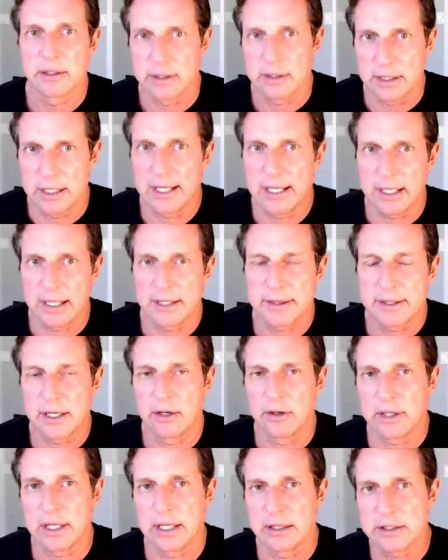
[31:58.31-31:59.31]
Yeah, I got that.
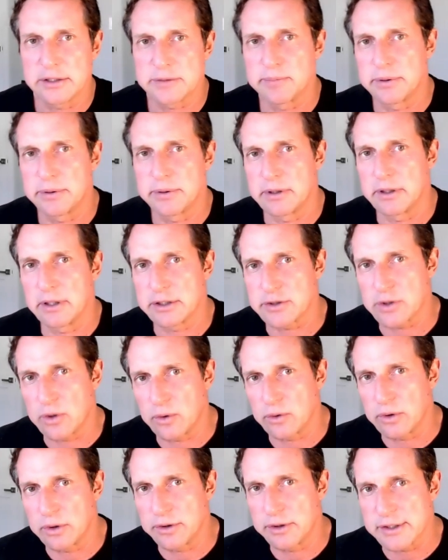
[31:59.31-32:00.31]
Okay, let's put let's hold
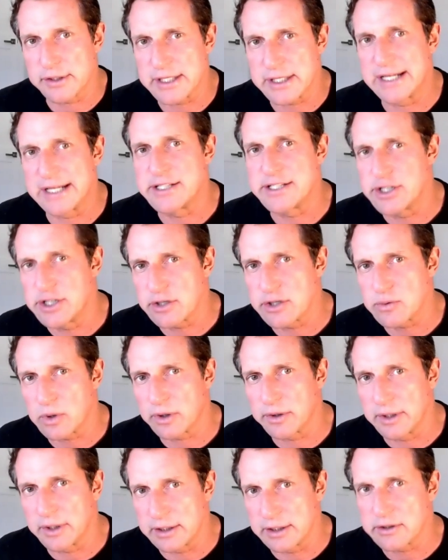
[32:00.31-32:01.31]
on to the side and just work on
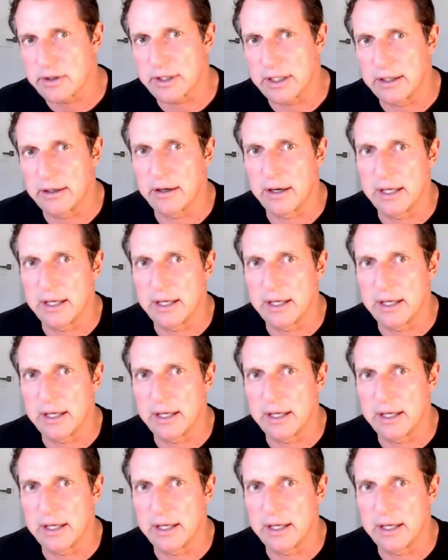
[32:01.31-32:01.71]
the leg. Okay, all right.